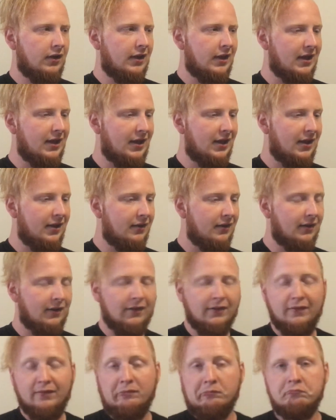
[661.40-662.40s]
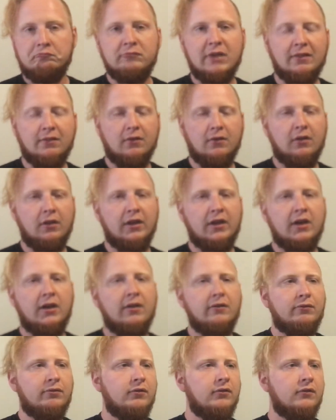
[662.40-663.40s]
And that's all I
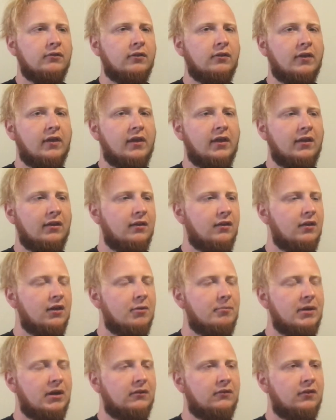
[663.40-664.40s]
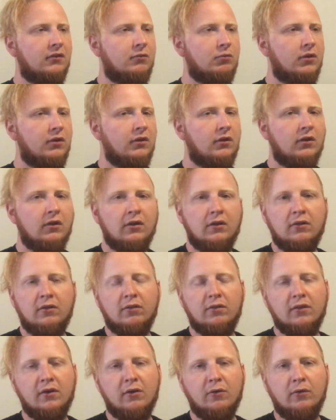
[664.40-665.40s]
have to say about this one.
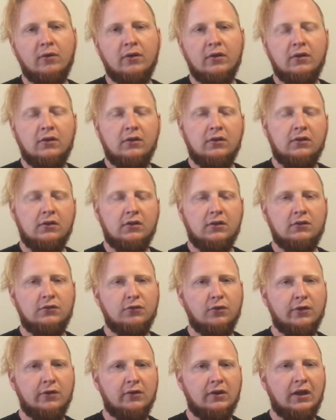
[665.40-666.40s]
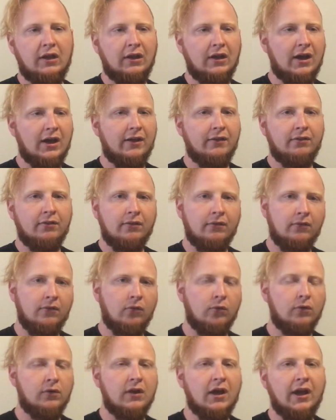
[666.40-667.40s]
So, enjoy your day, guys,
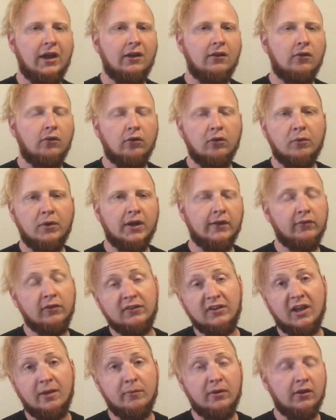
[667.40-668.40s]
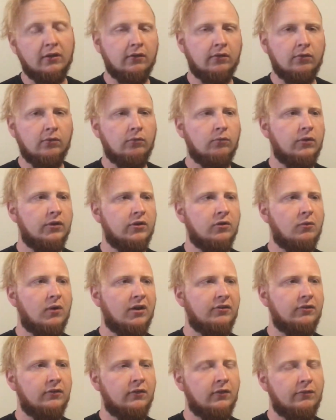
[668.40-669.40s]
or night, or whatever time it is when you're
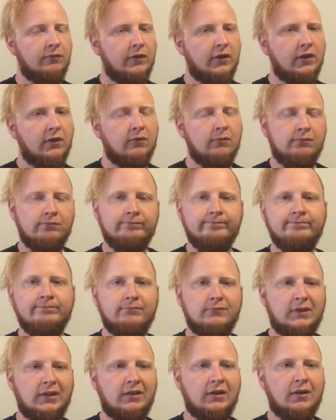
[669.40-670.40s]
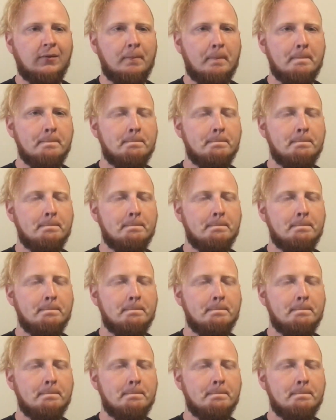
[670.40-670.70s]
watching this video. Take care.